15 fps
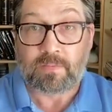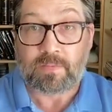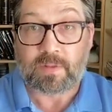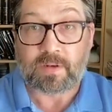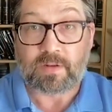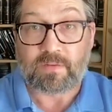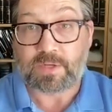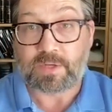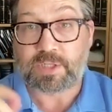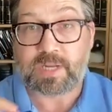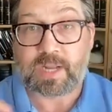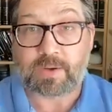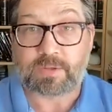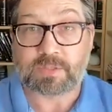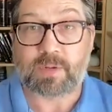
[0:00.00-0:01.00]
the division
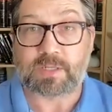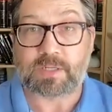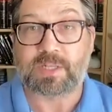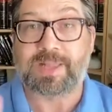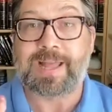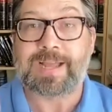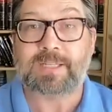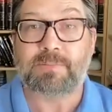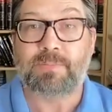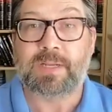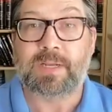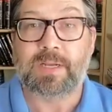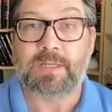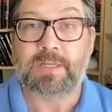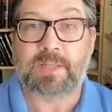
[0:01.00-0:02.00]
now is much less
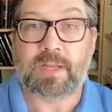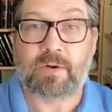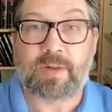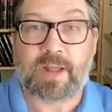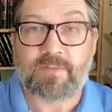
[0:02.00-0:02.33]
because they don't